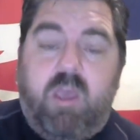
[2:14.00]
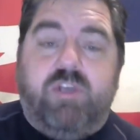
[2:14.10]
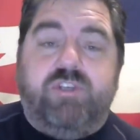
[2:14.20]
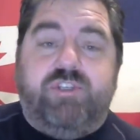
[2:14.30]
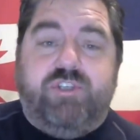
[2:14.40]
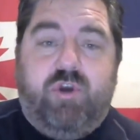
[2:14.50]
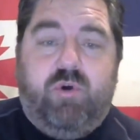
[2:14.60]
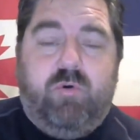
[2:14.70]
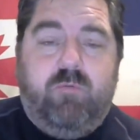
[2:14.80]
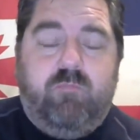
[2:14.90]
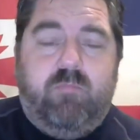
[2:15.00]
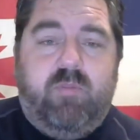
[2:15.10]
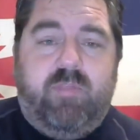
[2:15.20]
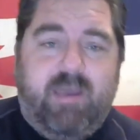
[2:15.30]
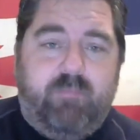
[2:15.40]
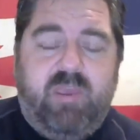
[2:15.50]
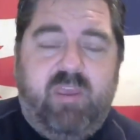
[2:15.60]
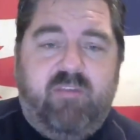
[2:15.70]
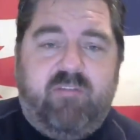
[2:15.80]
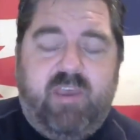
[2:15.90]
So, that
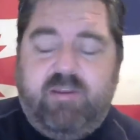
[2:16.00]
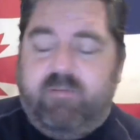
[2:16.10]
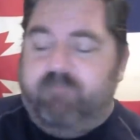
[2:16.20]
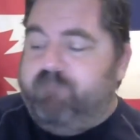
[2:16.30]
being said,